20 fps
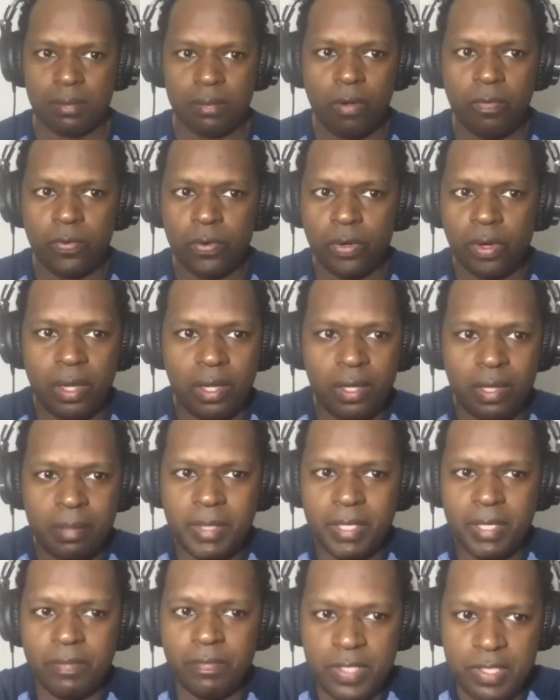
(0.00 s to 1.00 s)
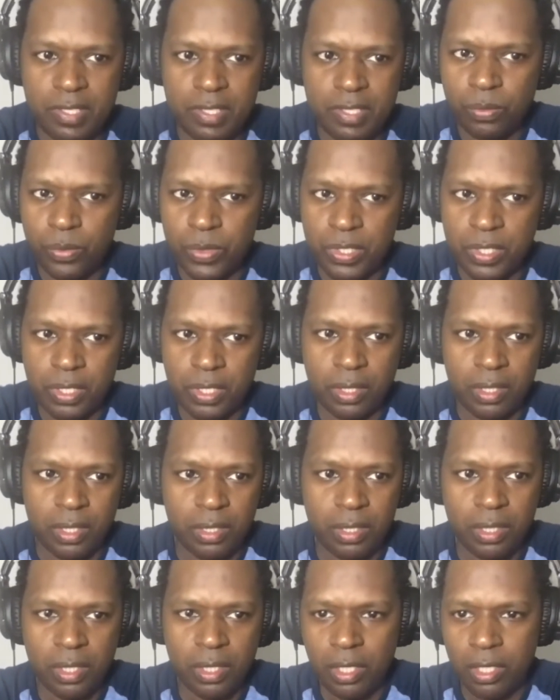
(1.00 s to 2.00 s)
overall, I mean, Vincent was
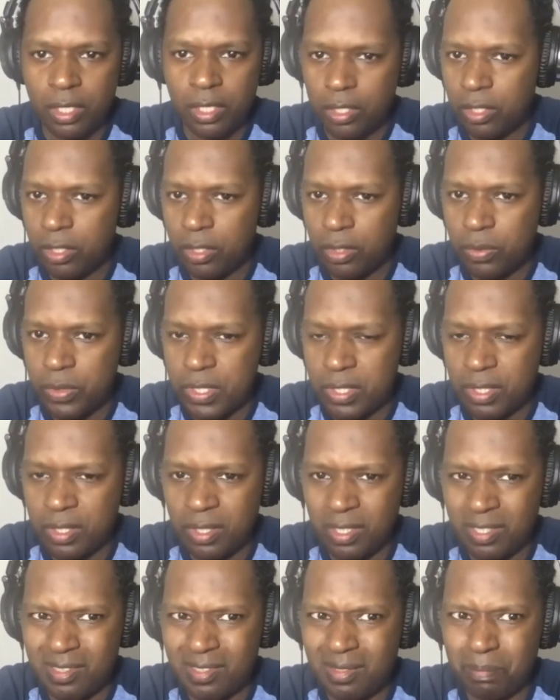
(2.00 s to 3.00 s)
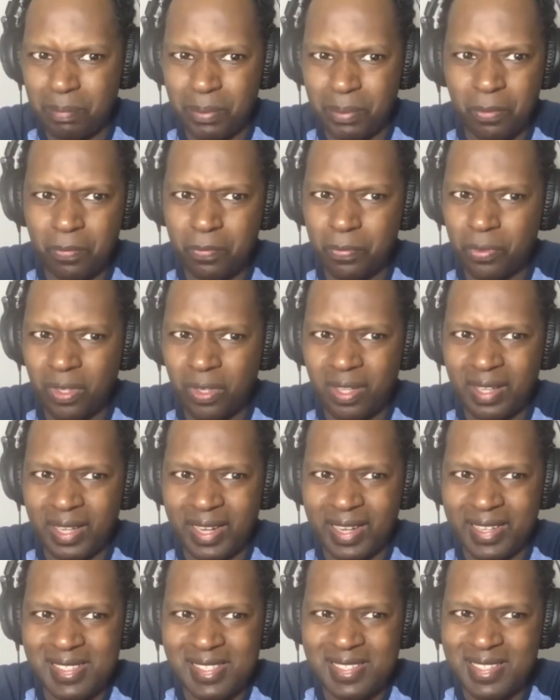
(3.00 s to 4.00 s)
good. Cook was good, but overall,
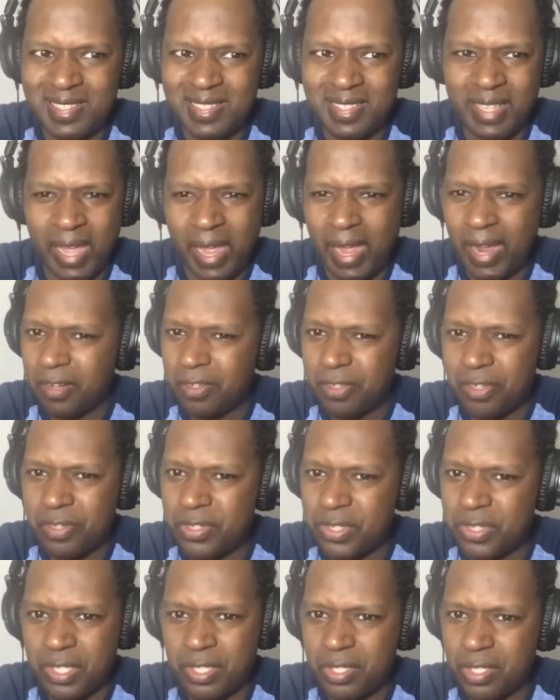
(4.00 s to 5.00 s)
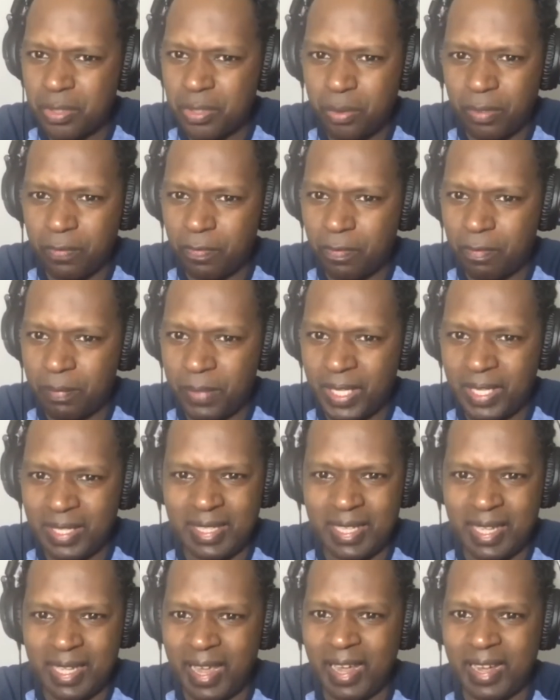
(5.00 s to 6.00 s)
the actors didn't do it for me, and
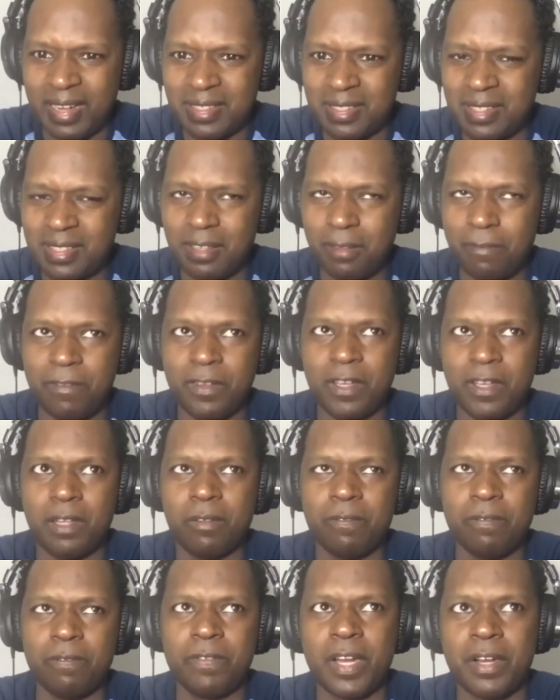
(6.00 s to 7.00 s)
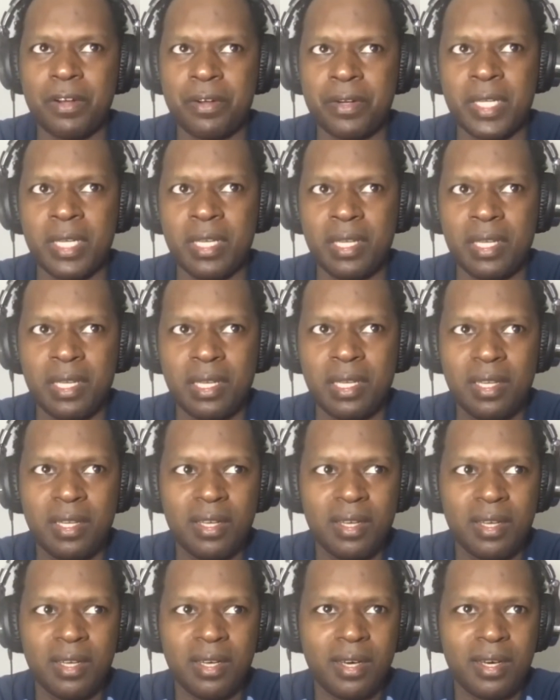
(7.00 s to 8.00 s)
the acting felt very
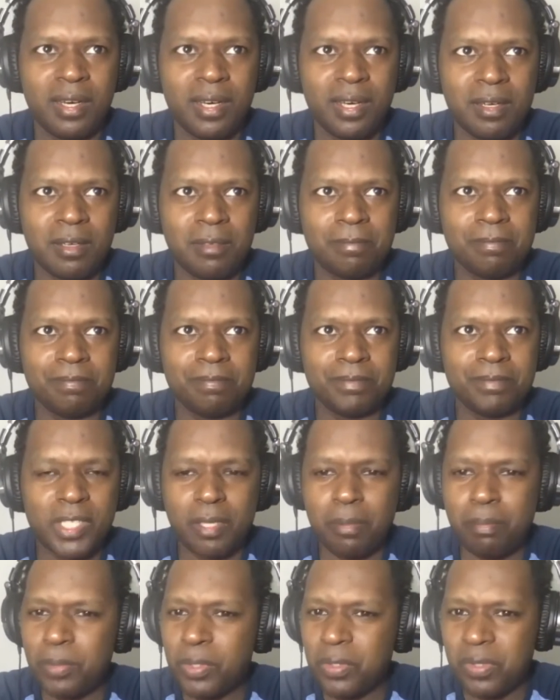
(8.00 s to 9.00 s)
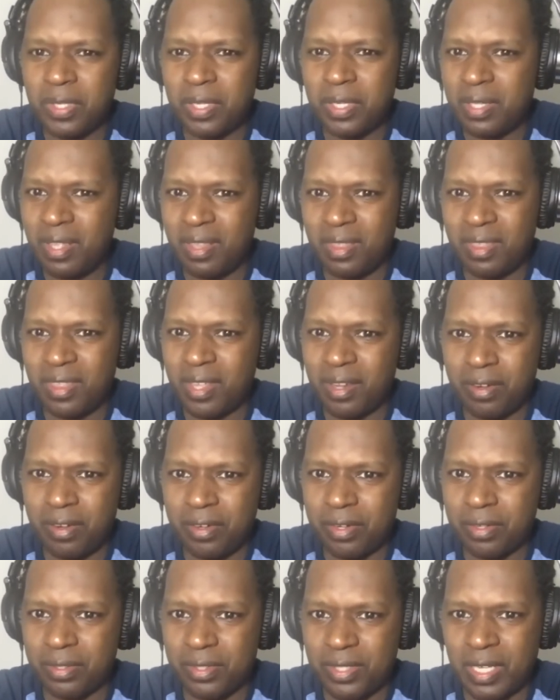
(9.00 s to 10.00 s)
community
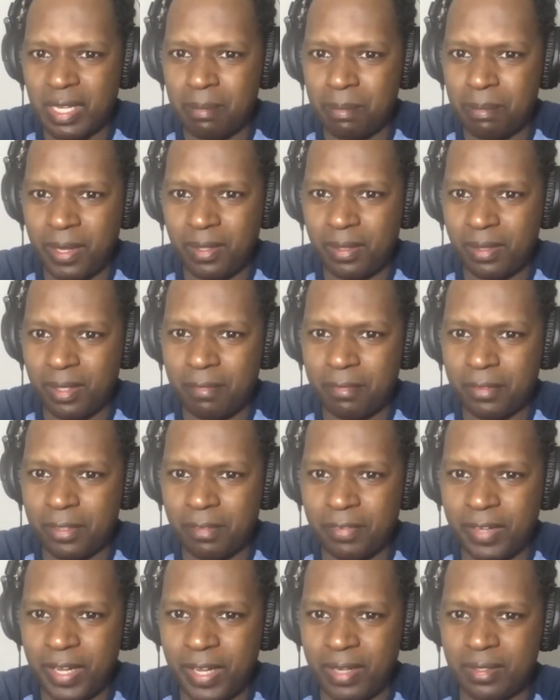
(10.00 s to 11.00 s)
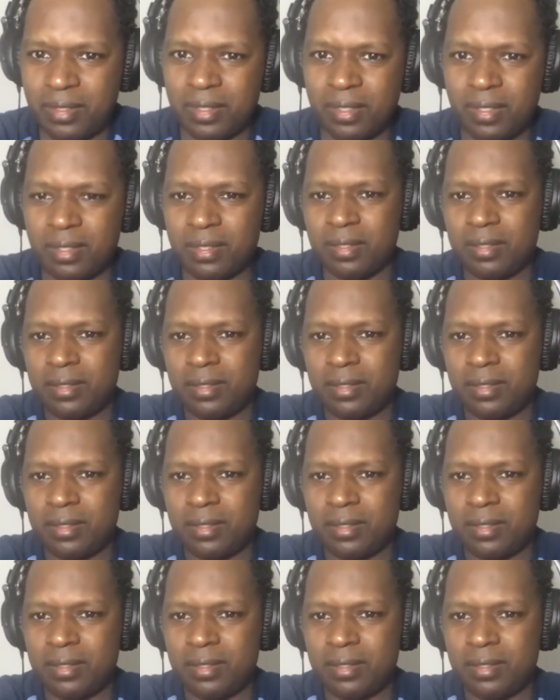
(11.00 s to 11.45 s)
theater type level of acting.